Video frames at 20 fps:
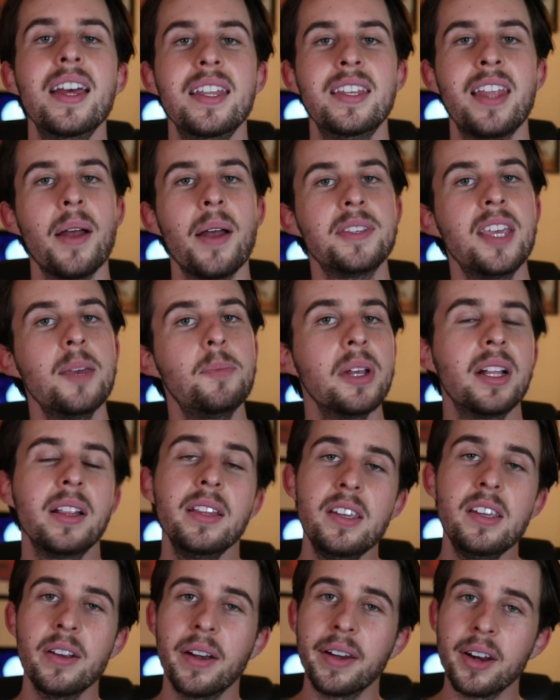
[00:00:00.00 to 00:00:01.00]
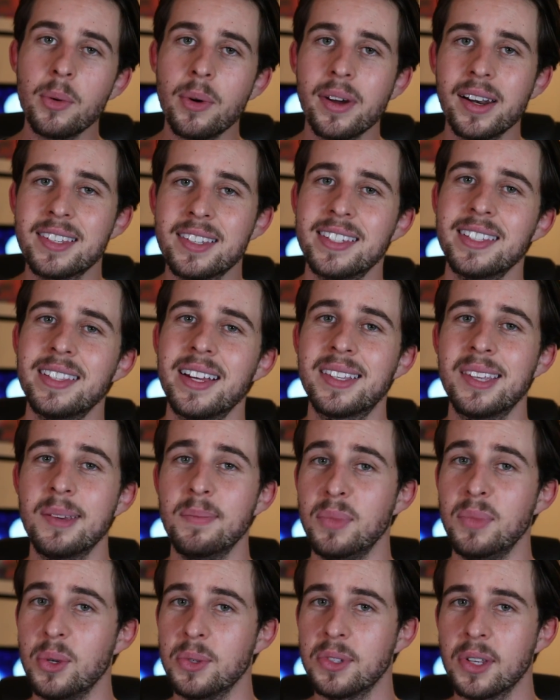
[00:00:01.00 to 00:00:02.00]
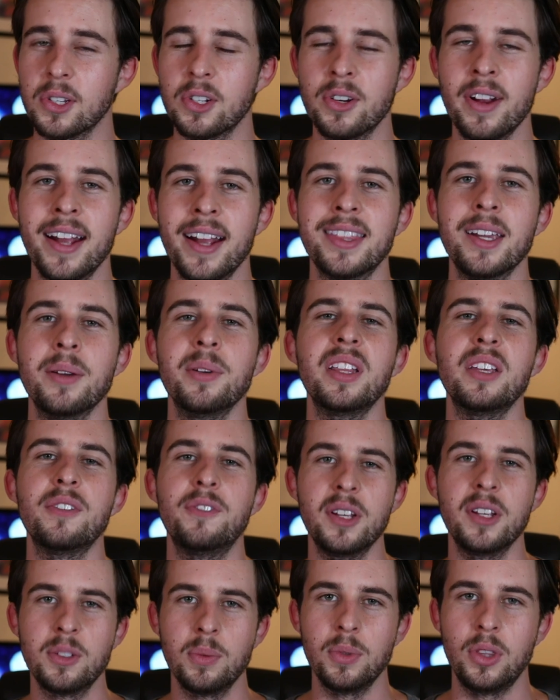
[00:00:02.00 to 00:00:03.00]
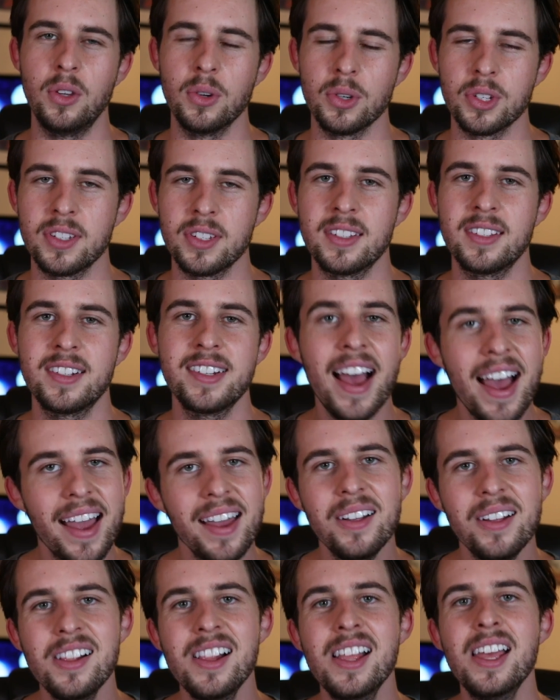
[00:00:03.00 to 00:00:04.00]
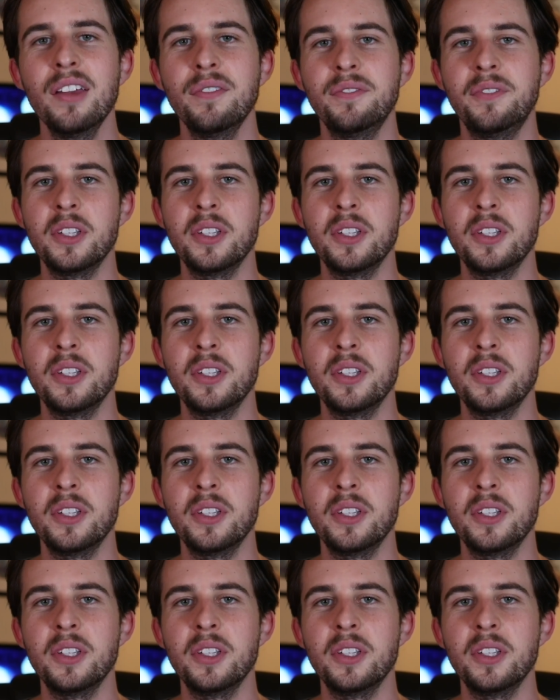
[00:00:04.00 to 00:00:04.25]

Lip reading: Now, typically you're gonna wanna select a music track that really fits with your style,